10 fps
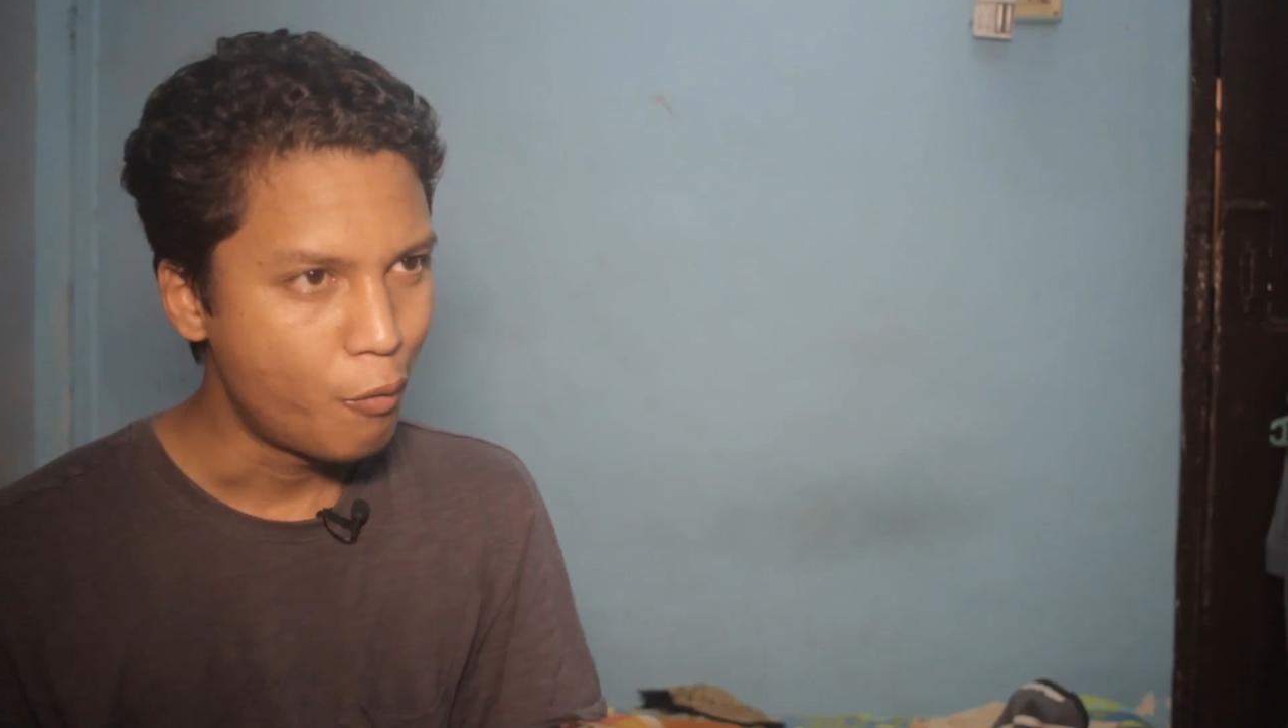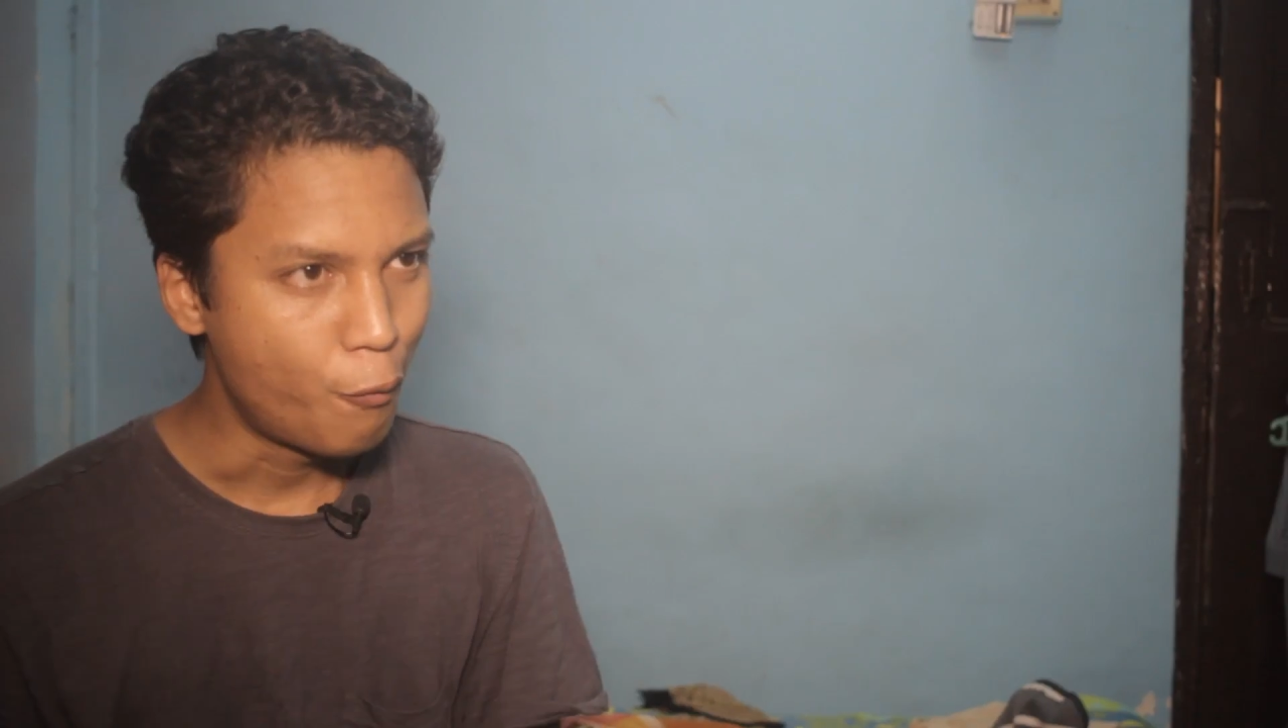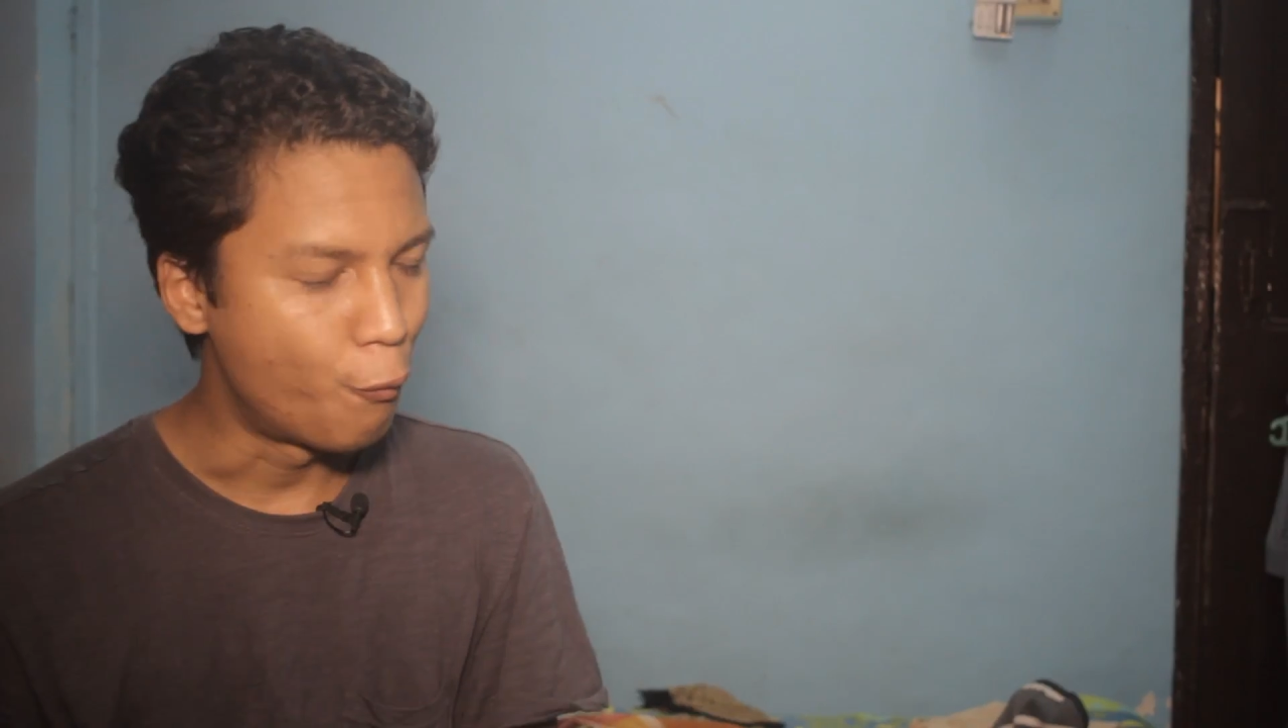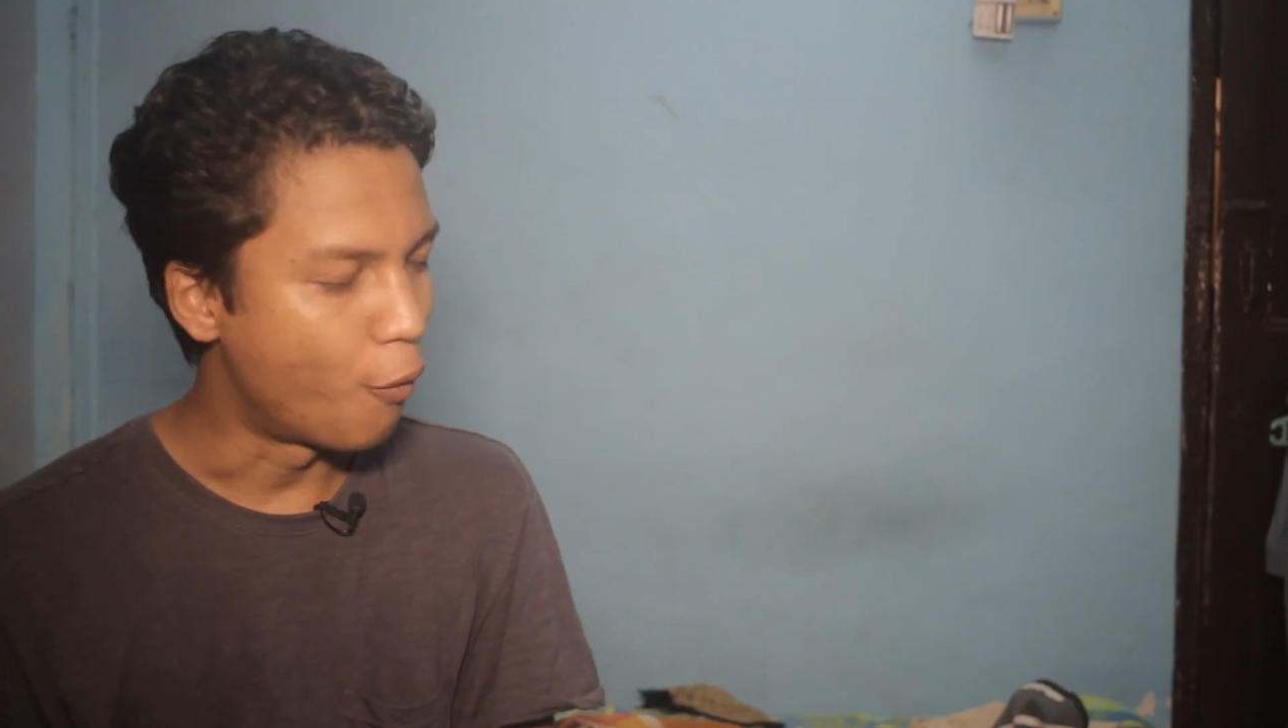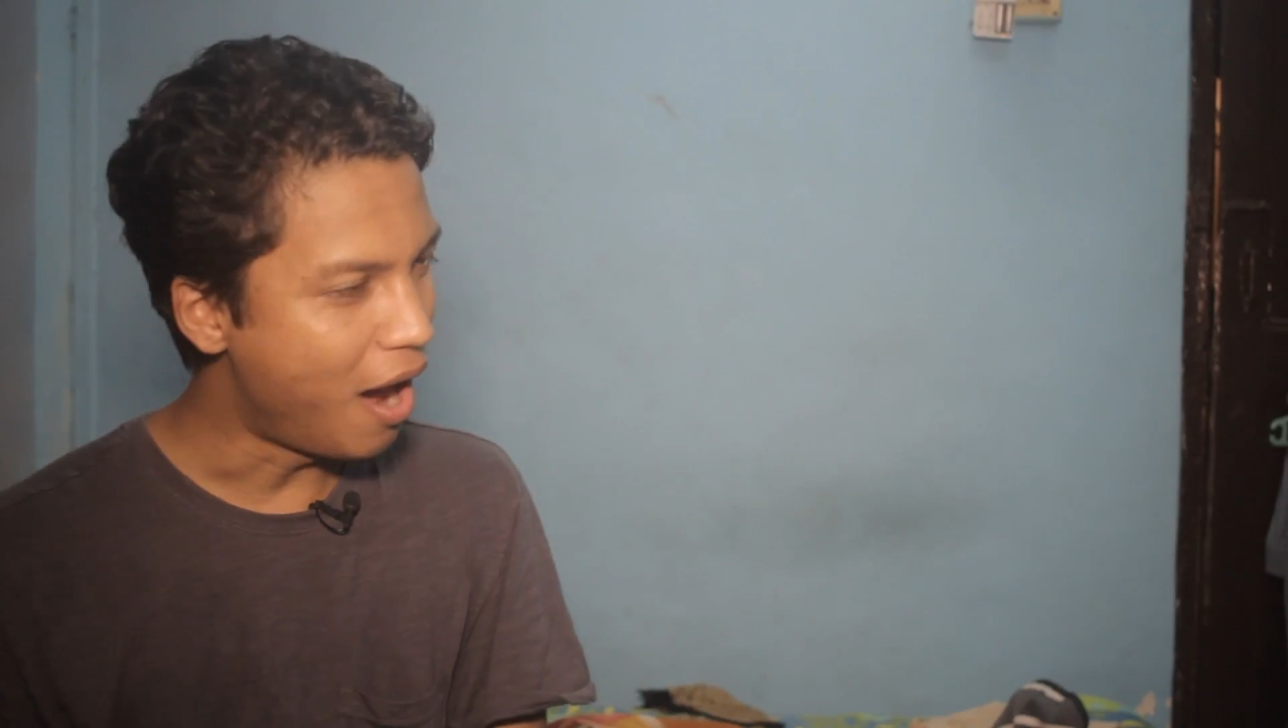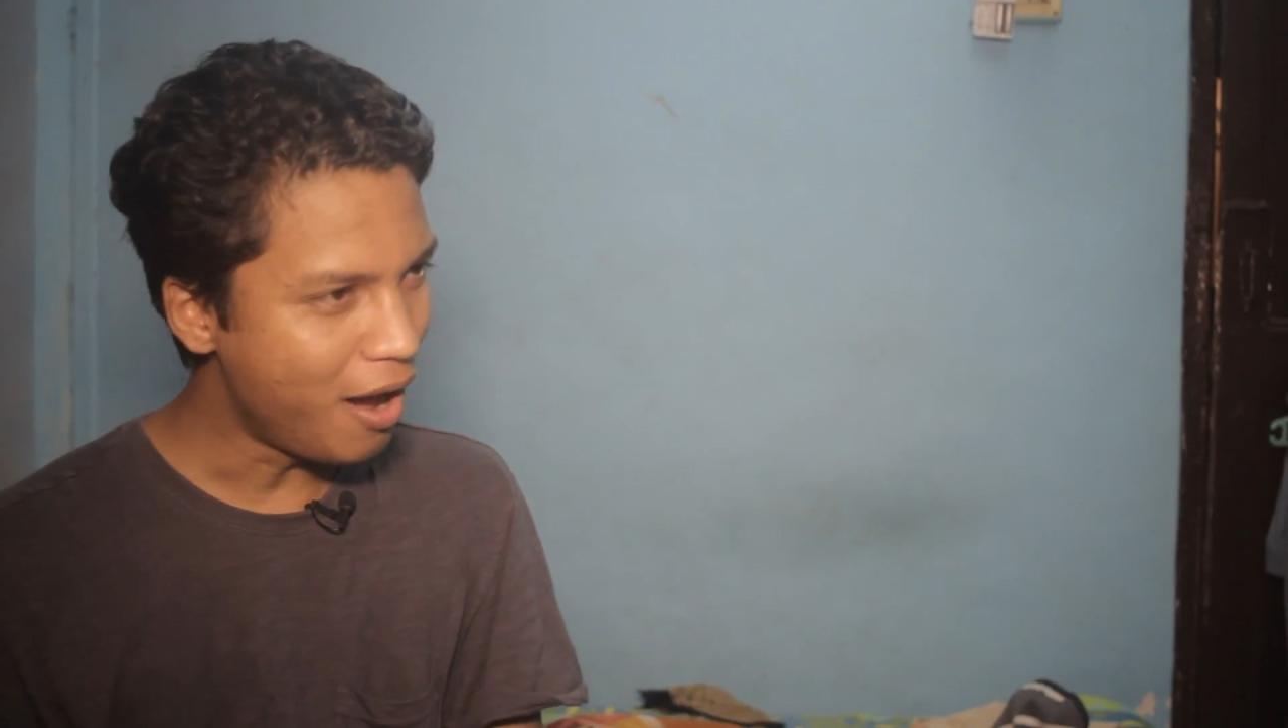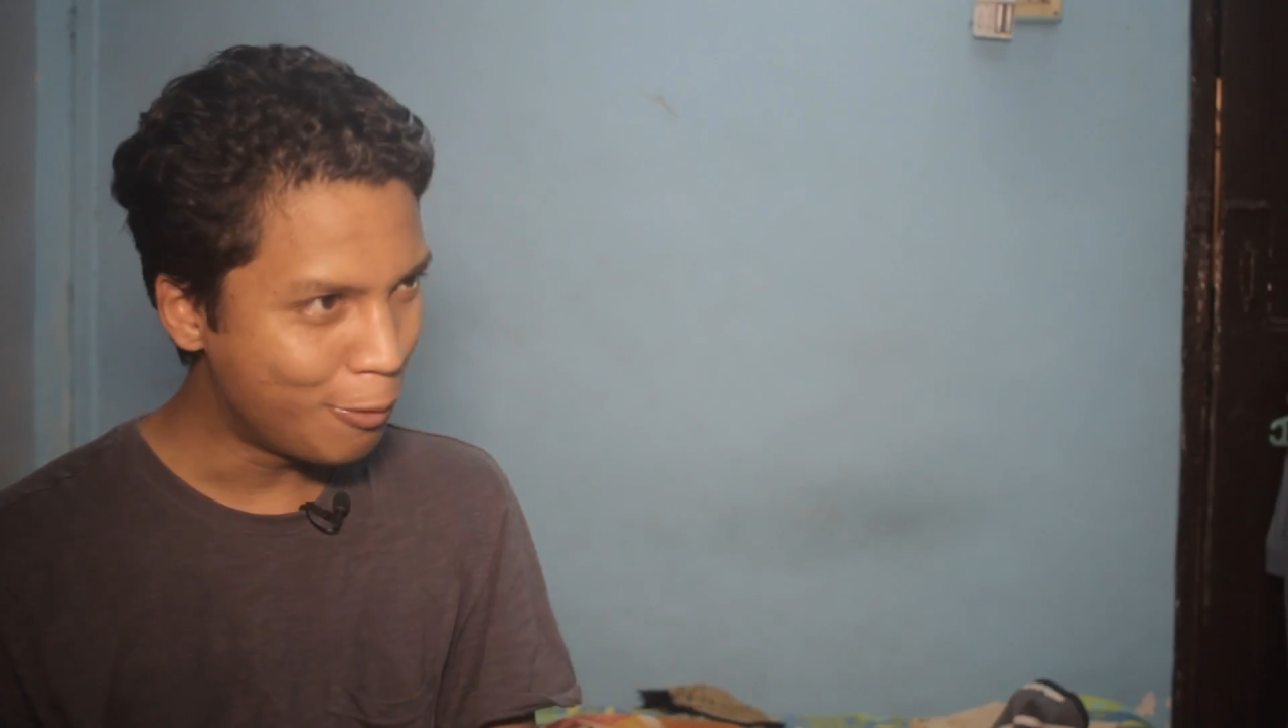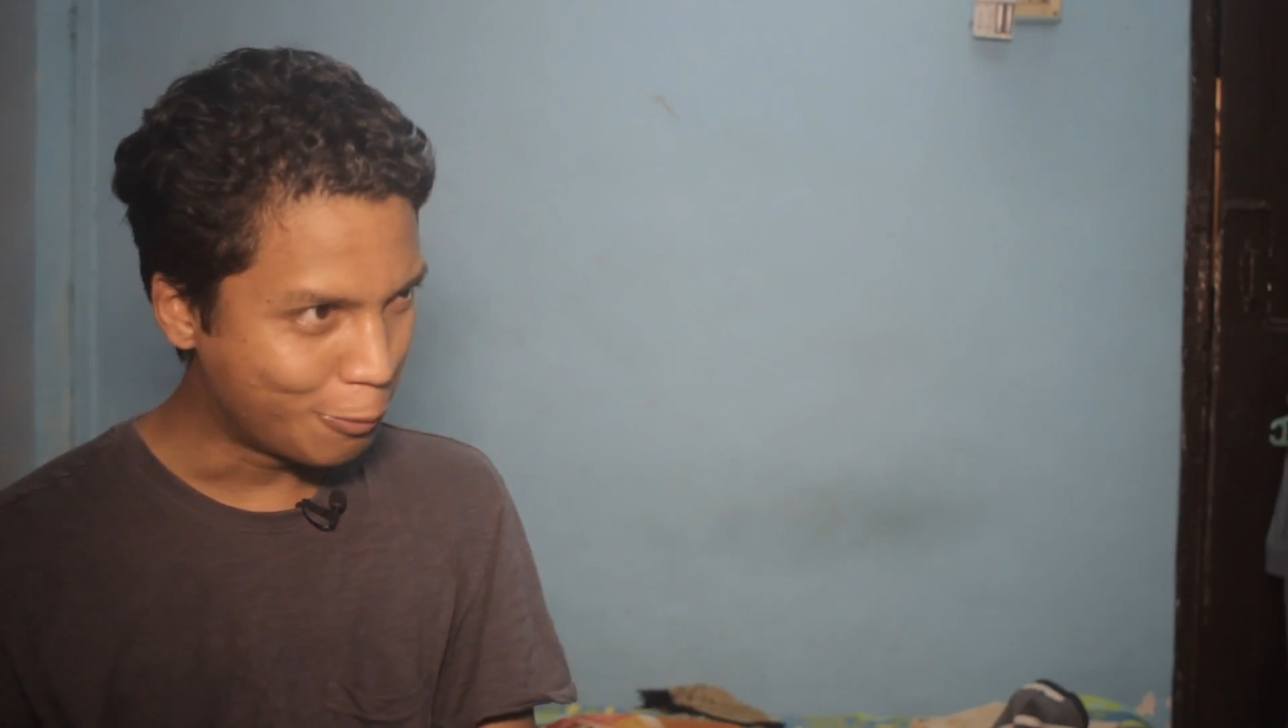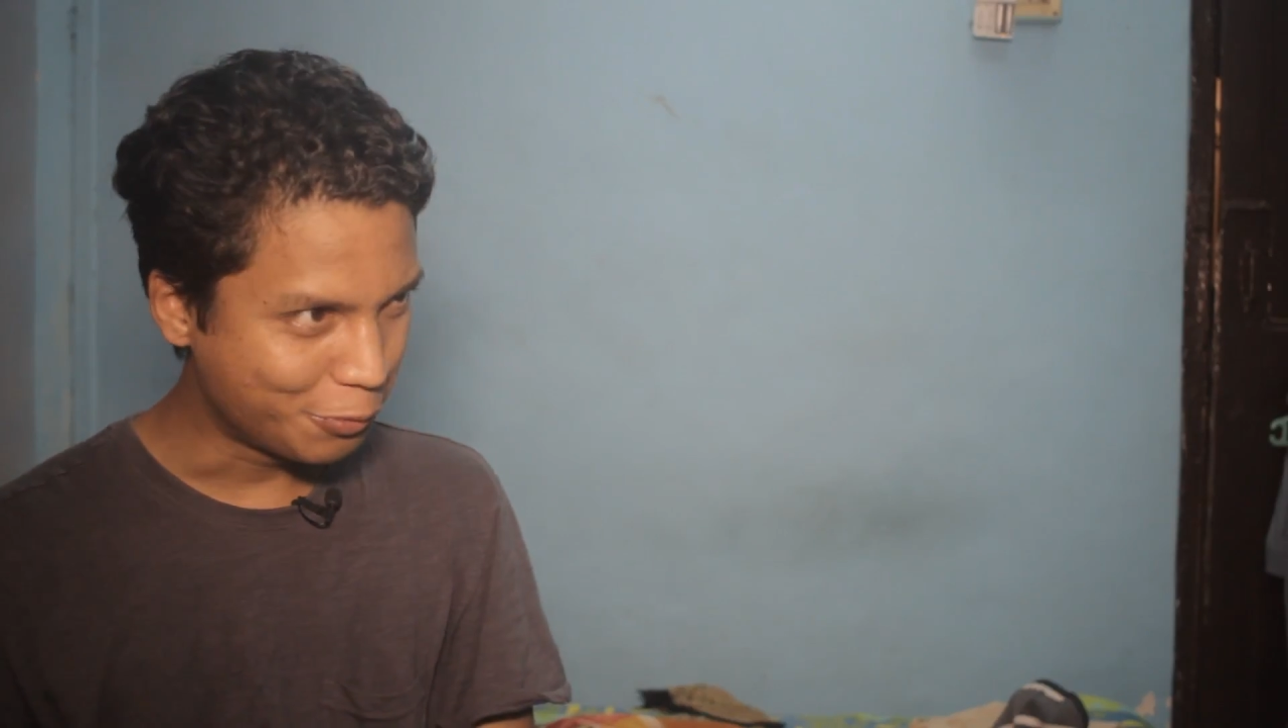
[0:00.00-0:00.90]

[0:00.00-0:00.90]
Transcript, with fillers: Wow,